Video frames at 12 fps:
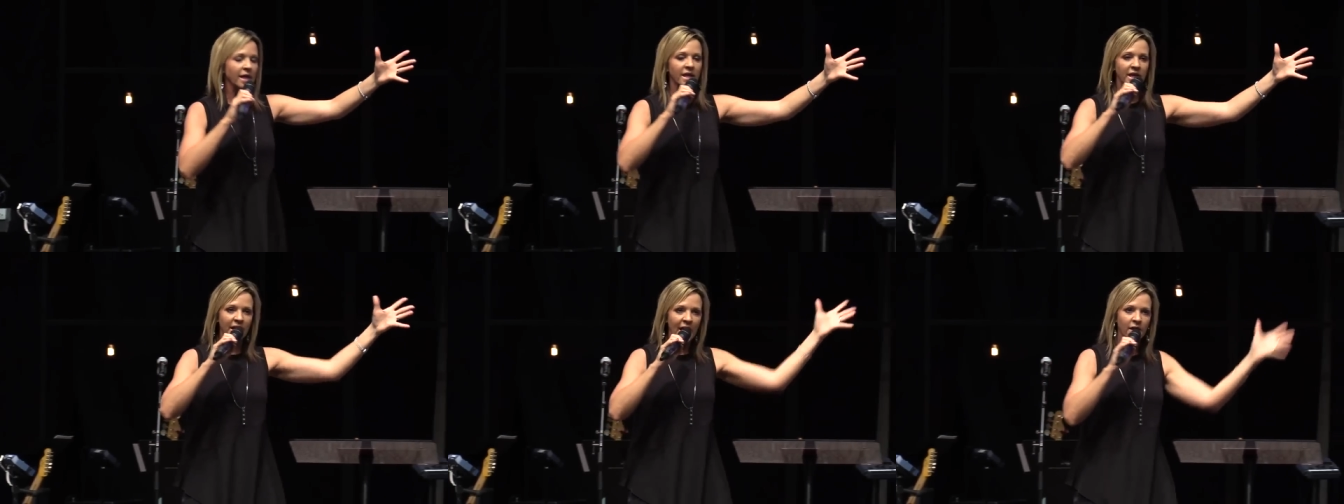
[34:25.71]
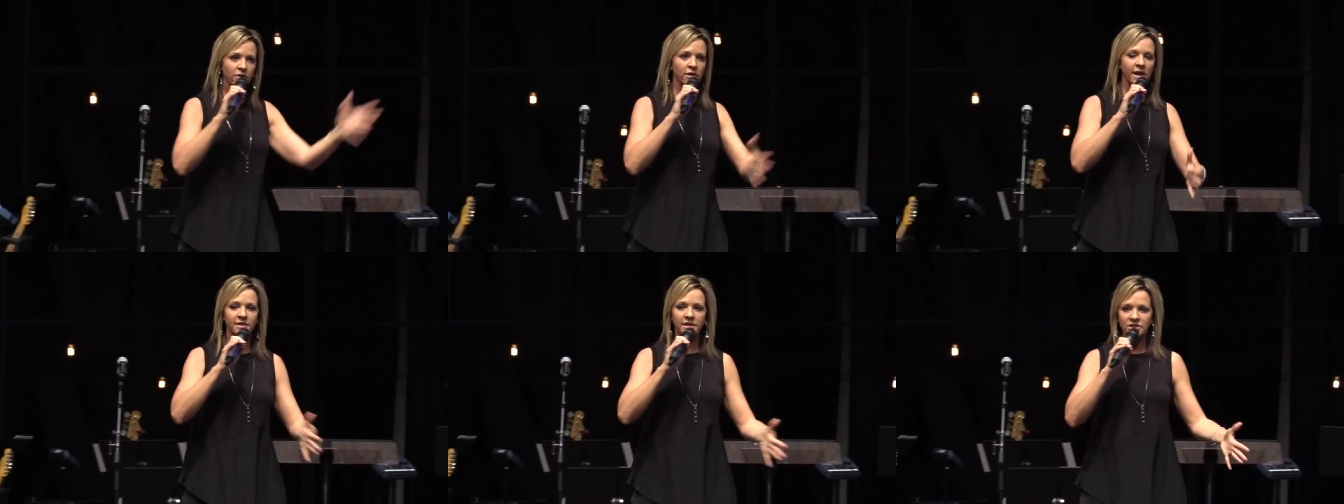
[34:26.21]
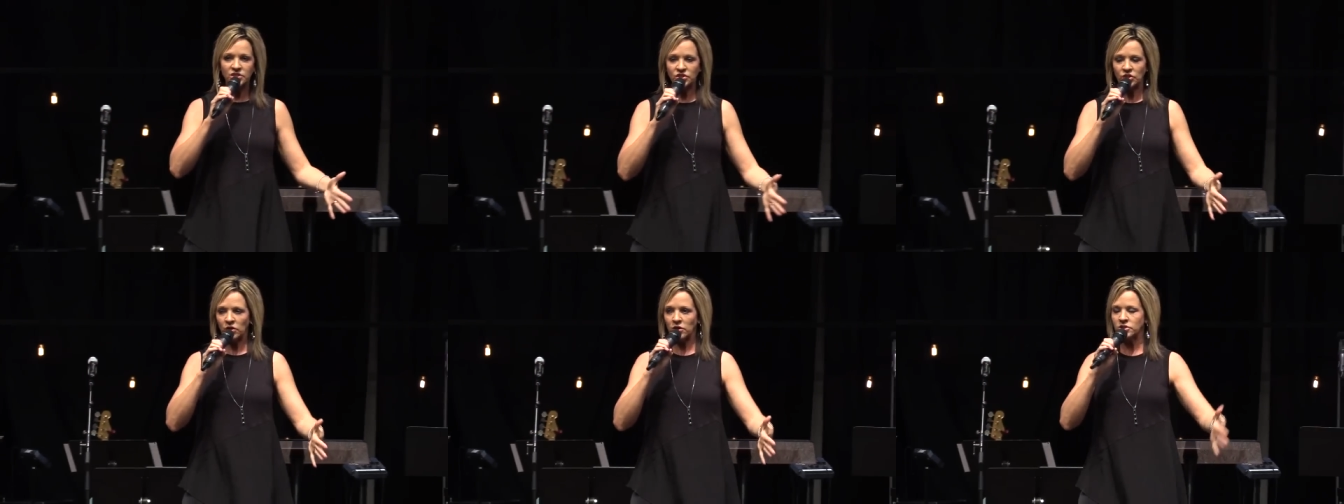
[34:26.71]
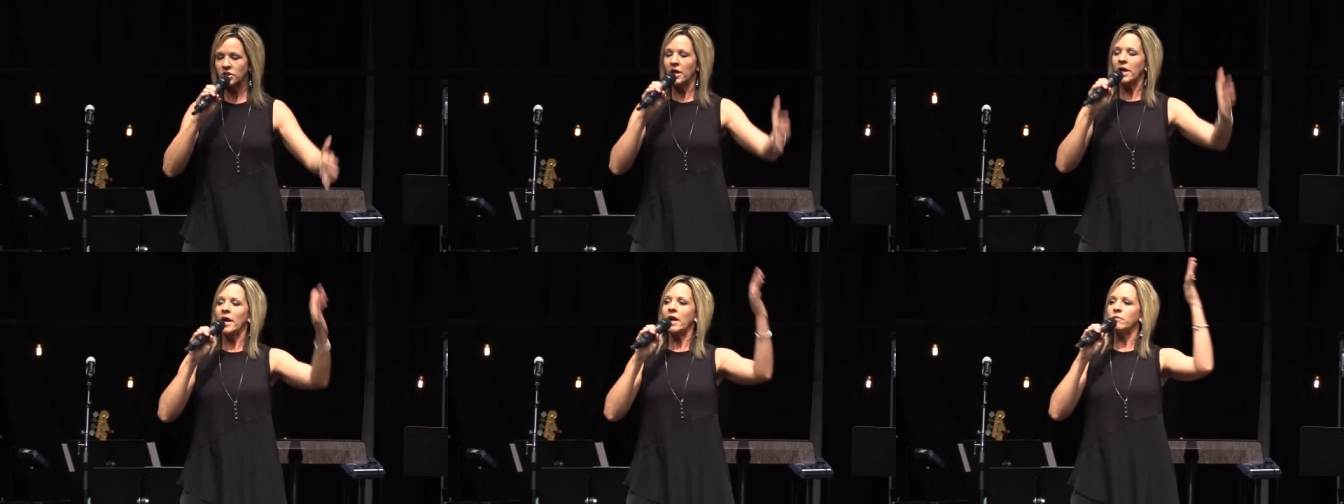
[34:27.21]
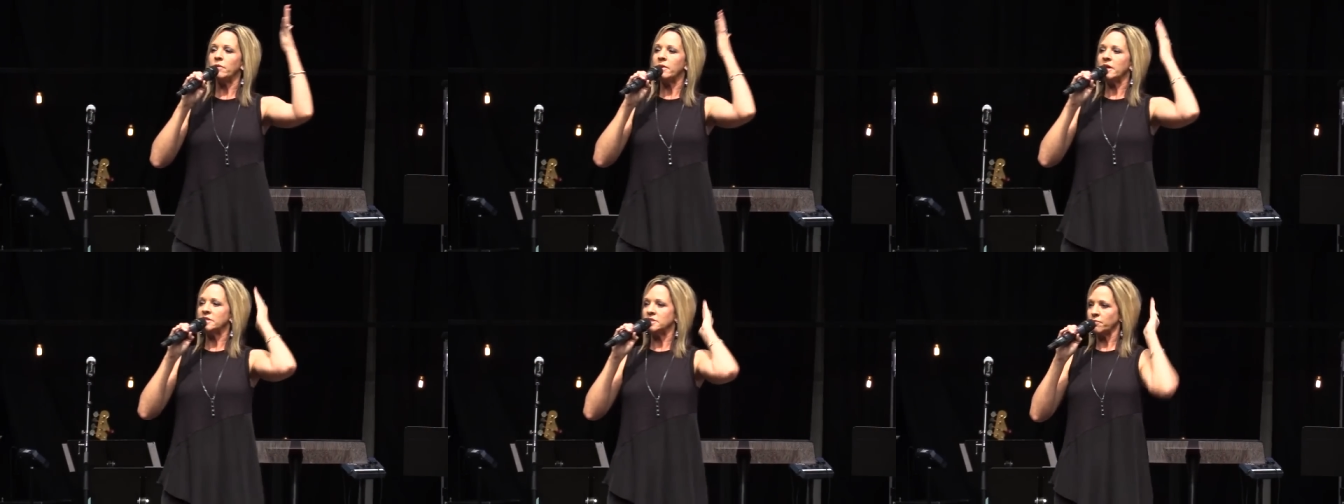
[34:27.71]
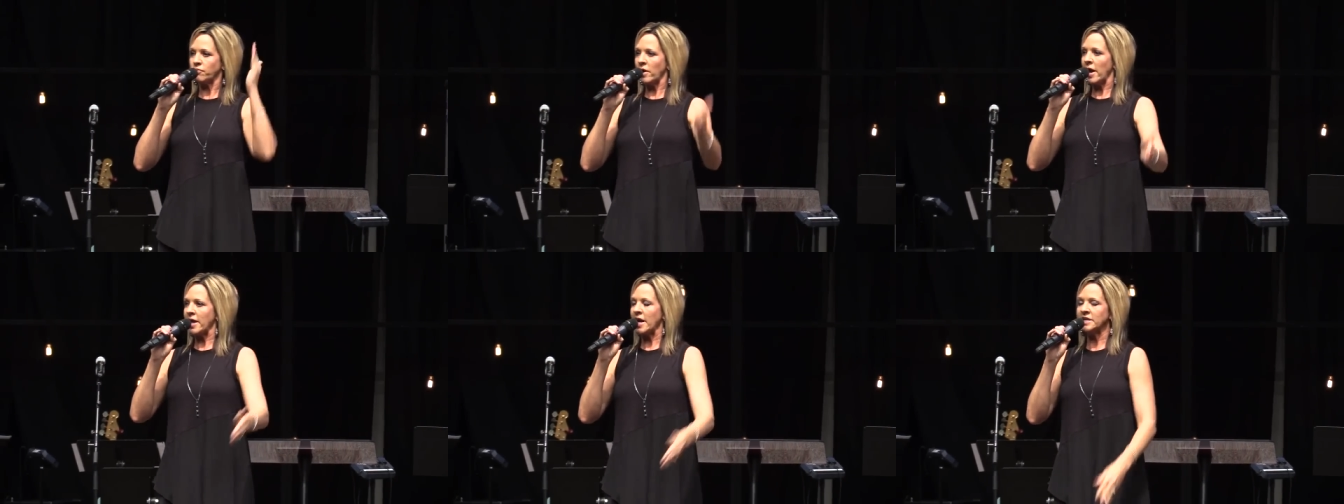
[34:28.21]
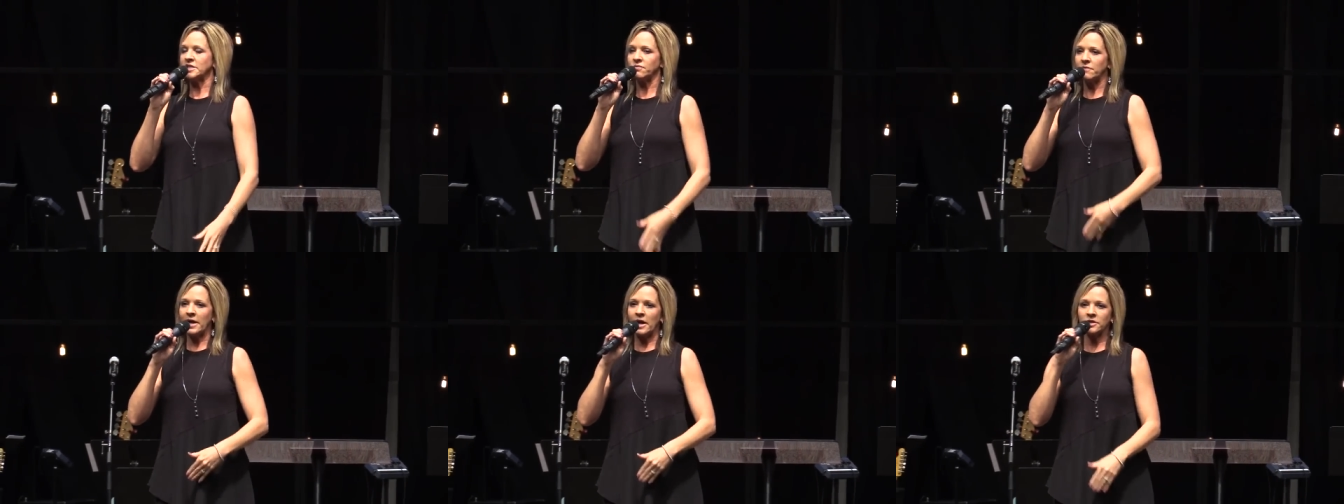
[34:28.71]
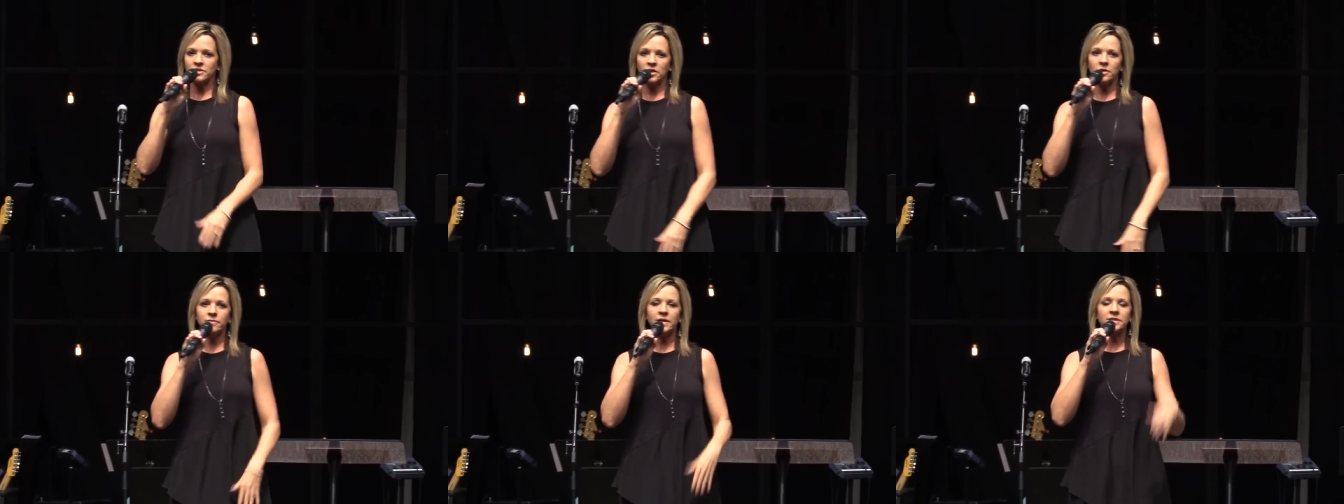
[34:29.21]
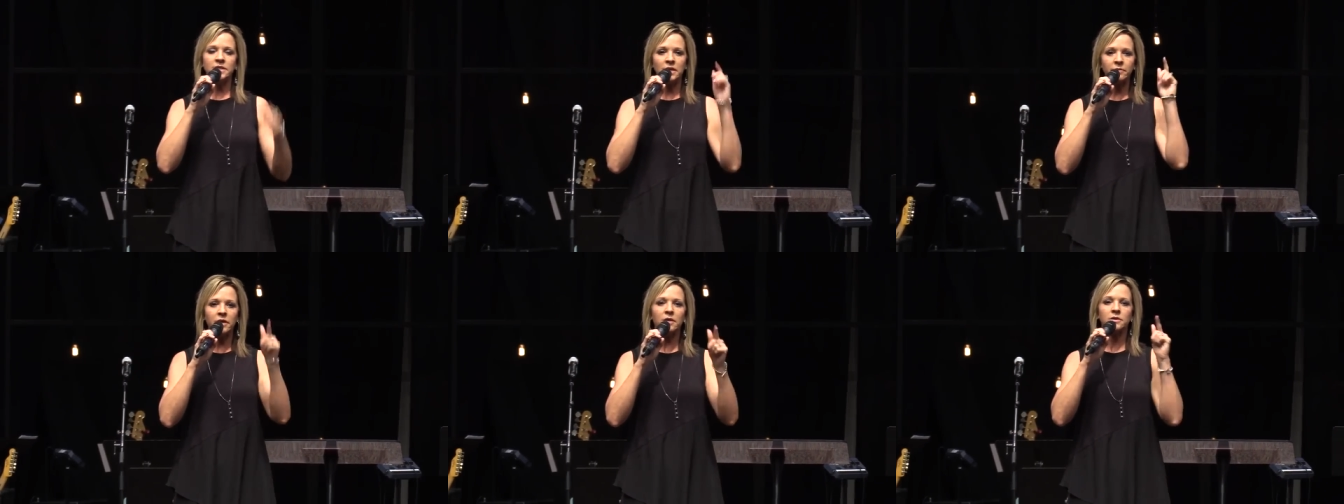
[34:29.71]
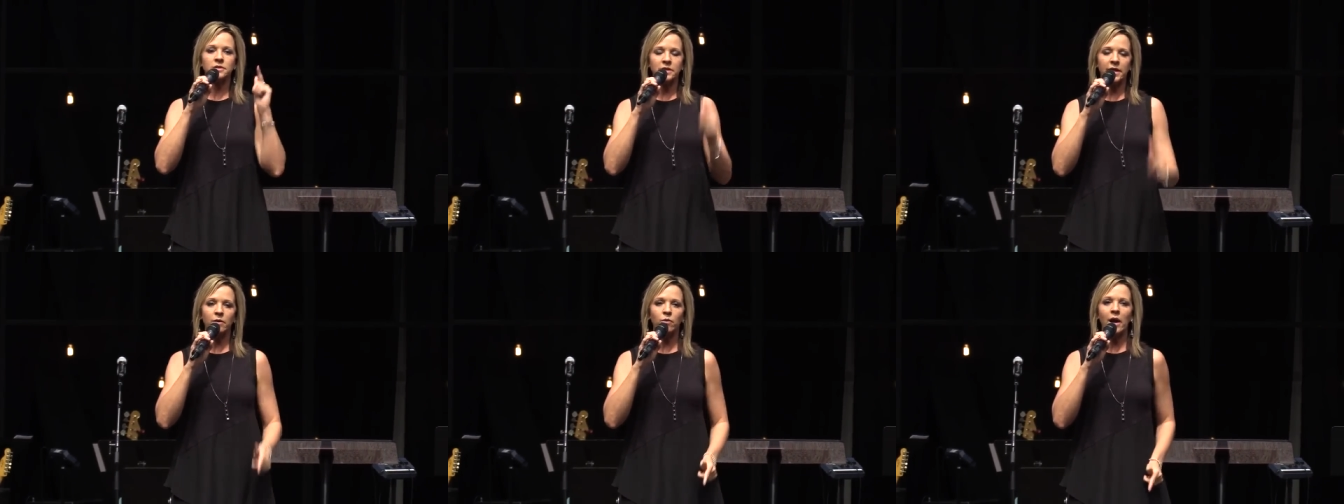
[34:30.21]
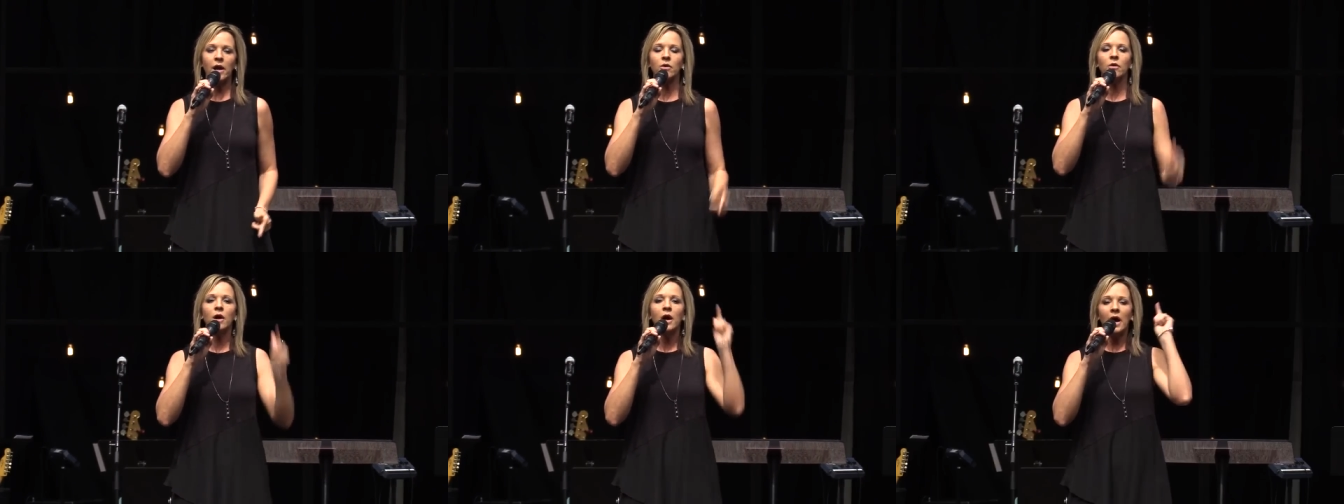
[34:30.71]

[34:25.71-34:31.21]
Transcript: They gathered at this church, and we began to pray. And I just flat out told them, I said, "I'm here to slay a Wagyl.